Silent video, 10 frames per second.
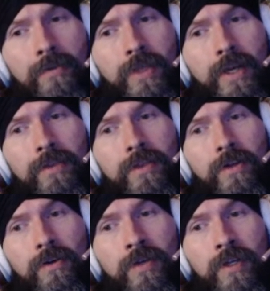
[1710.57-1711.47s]
that
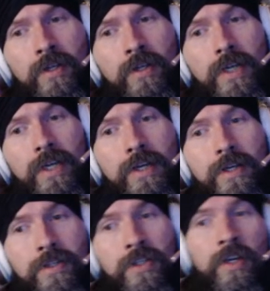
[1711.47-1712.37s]
though
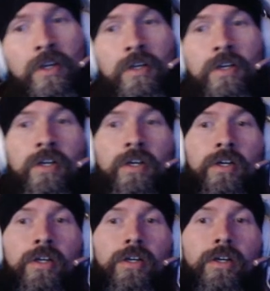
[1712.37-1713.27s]
is
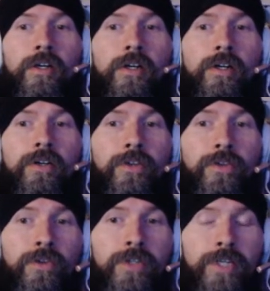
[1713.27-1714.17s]
the
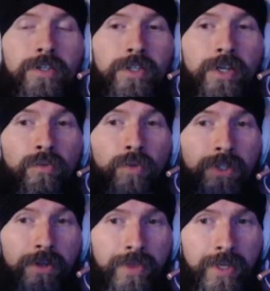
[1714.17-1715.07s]
13th Son was
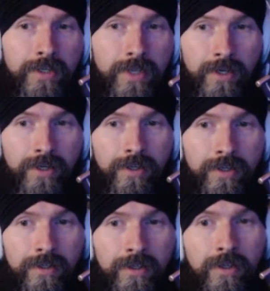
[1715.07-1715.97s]
authentic.
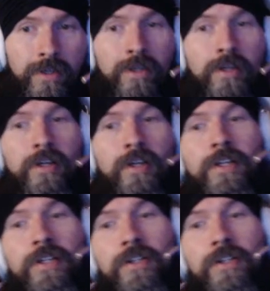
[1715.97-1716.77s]
His